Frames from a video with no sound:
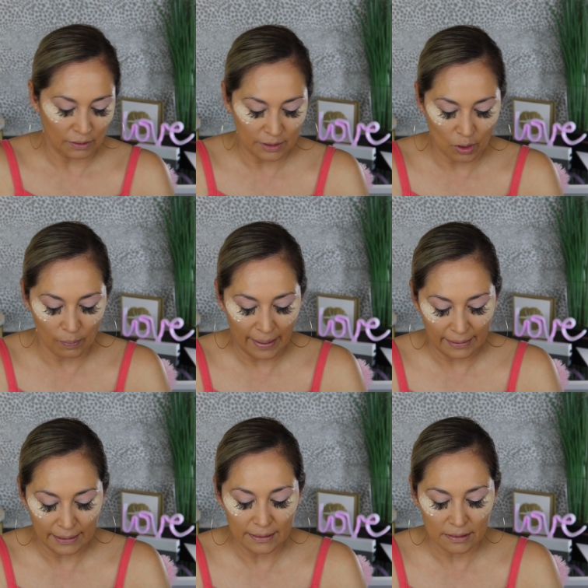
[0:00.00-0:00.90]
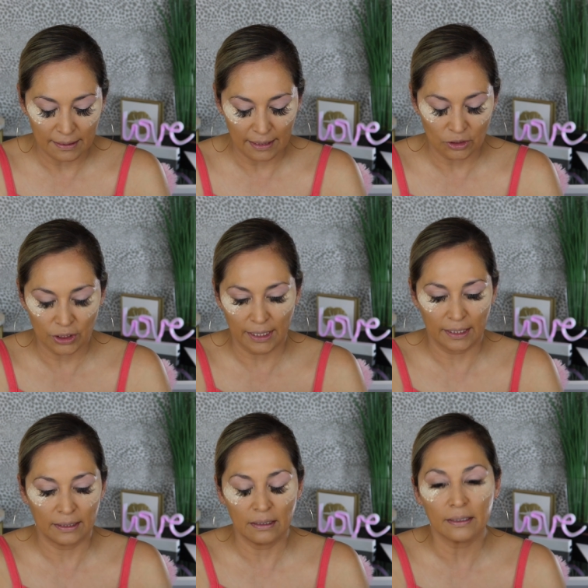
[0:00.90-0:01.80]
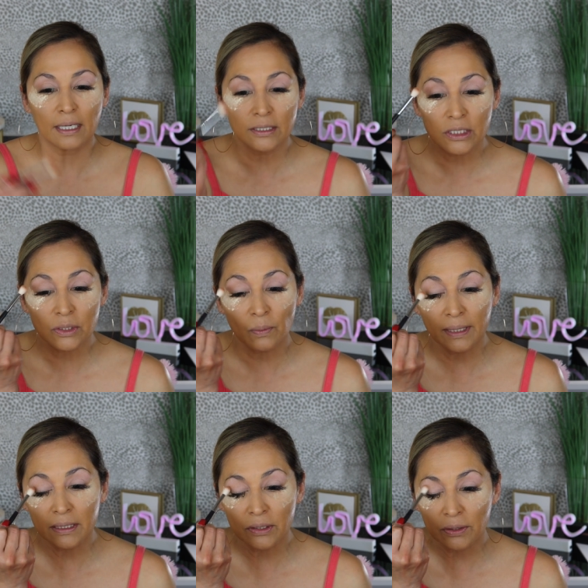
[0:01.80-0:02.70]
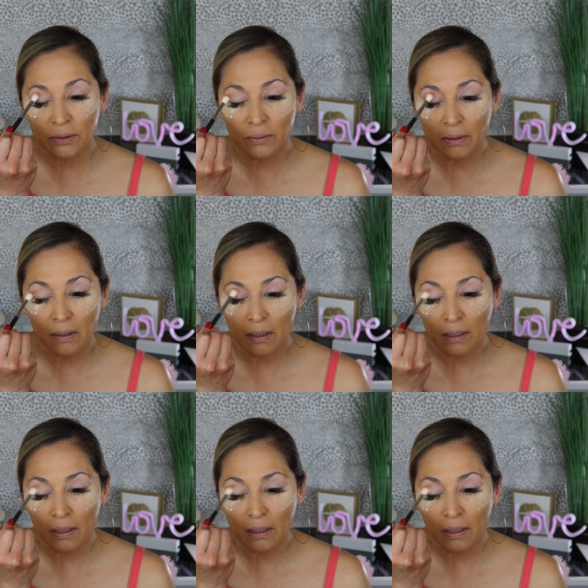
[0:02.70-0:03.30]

So let's go back into that shade that I just went into.